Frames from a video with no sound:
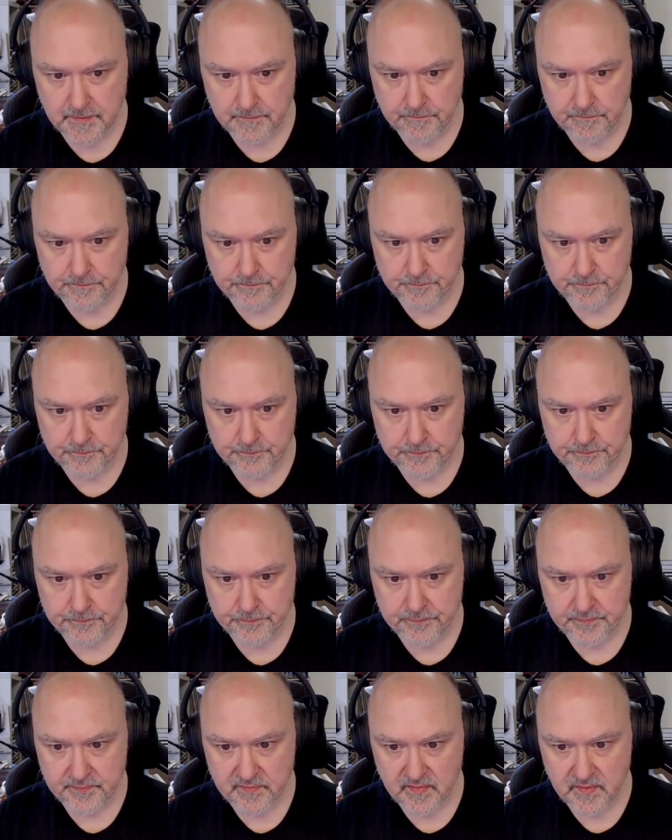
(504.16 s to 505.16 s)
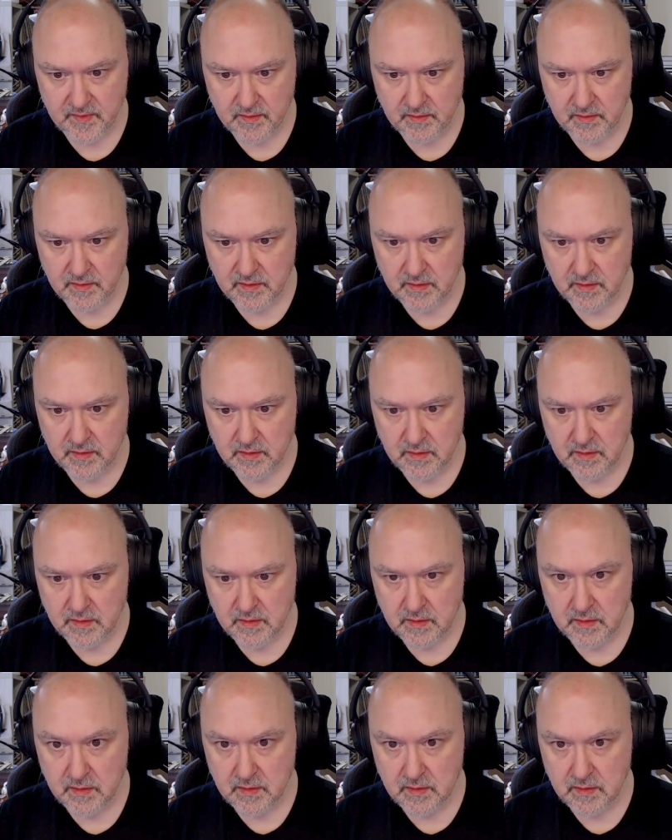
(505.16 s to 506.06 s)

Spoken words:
[no speech]